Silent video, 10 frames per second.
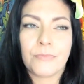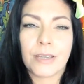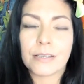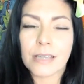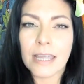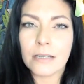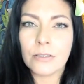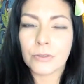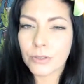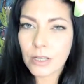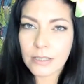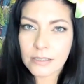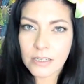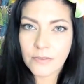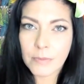because I had to learn all
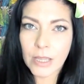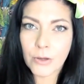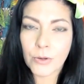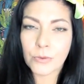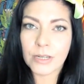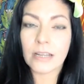that stuff on my own.